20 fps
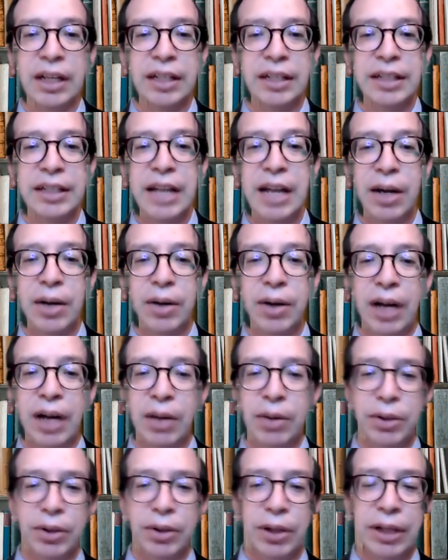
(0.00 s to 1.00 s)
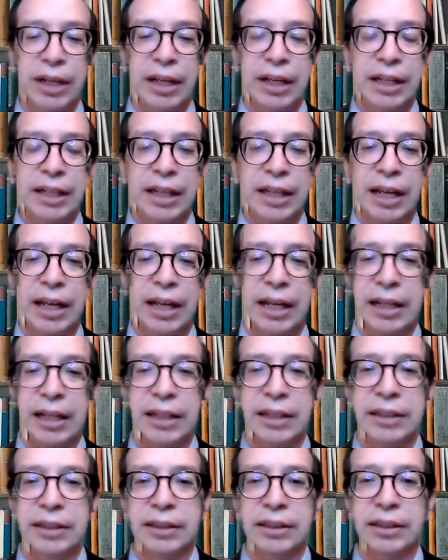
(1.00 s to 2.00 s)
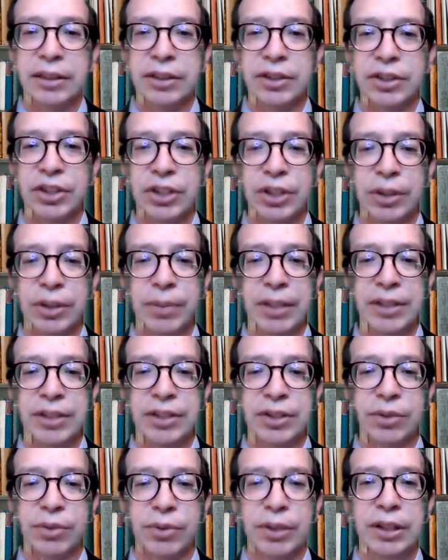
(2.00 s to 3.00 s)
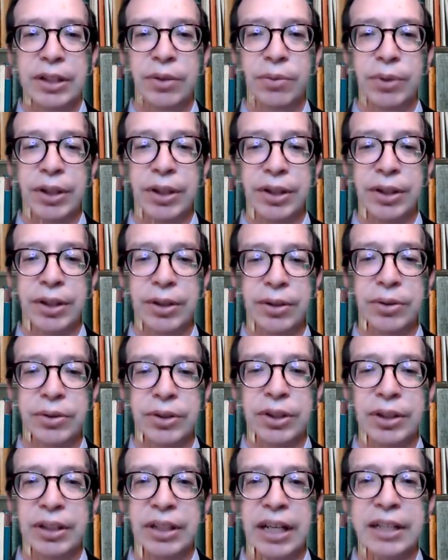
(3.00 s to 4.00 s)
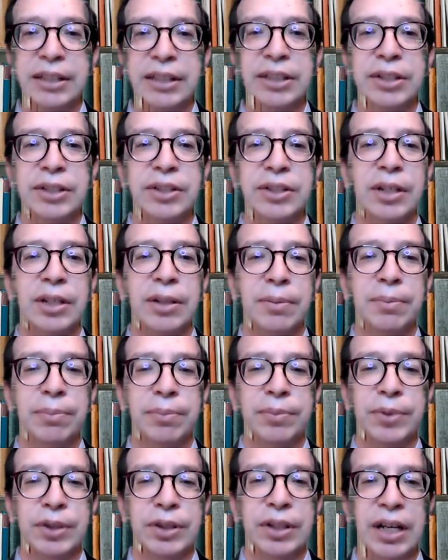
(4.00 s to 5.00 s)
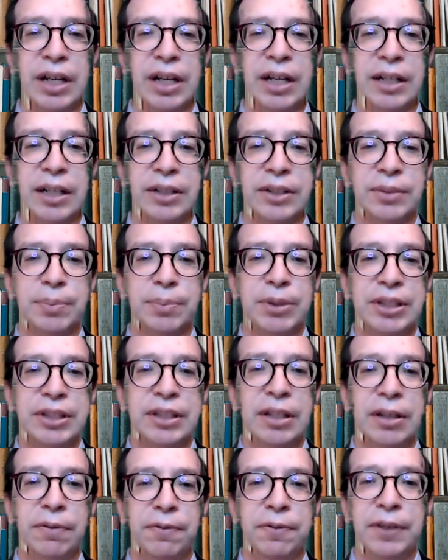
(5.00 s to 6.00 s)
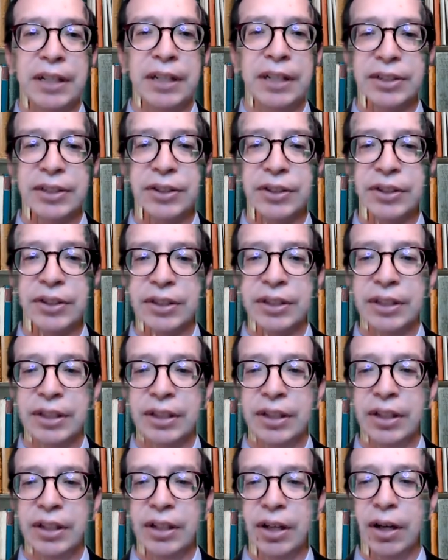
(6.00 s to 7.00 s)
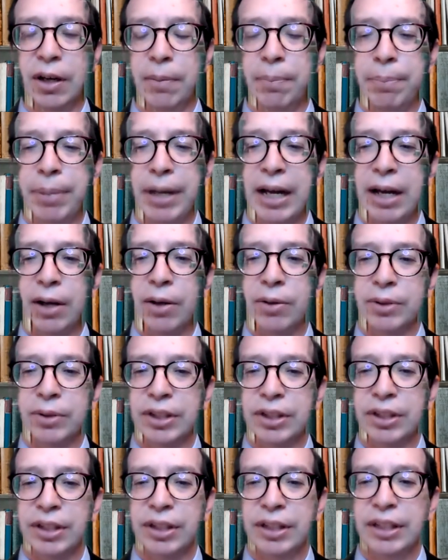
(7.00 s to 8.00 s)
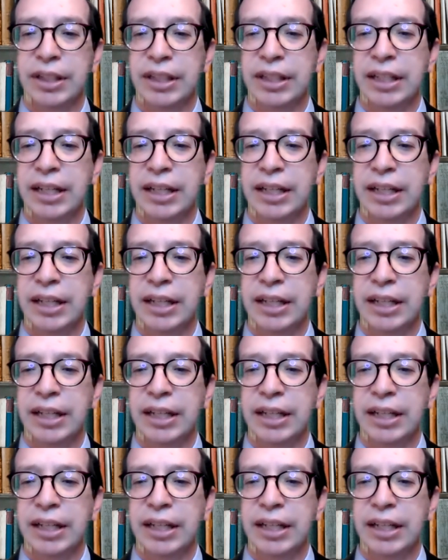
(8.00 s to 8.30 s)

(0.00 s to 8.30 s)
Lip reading: Now I'll go ahead and share my screen with you to get to some specifics about the